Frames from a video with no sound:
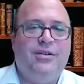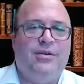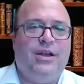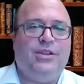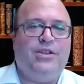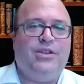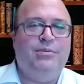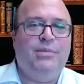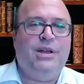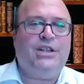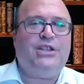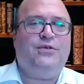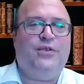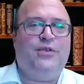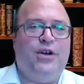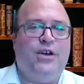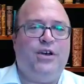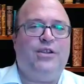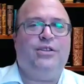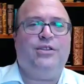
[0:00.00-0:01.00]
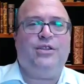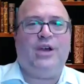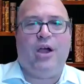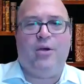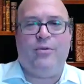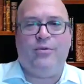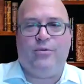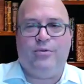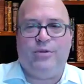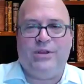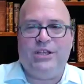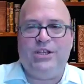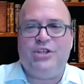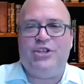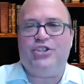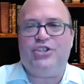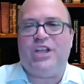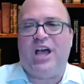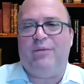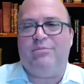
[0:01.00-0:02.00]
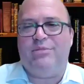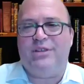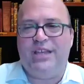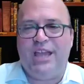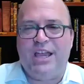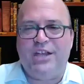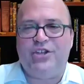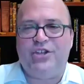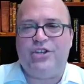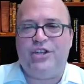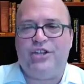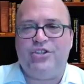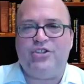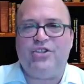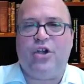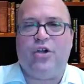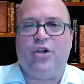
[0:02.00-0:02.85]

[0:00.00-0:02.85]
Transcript: Right? The mitzvah, our religious obligations,